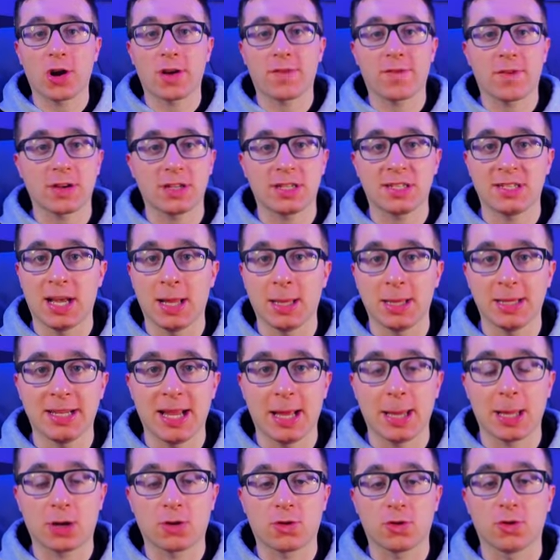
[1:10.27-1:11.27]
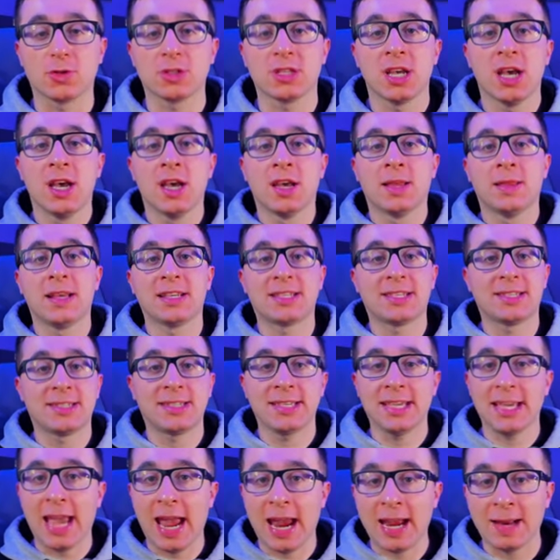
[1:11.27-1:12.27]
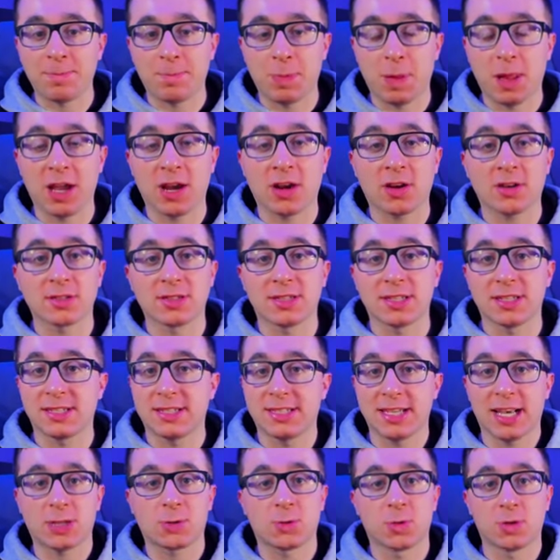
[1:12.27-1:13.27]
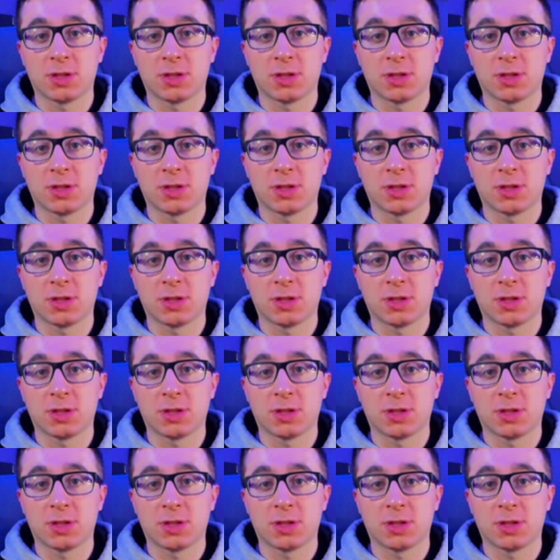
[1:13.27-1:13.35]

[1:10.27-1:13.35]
versus Elly De La Cruz. This is the eight players. The six with the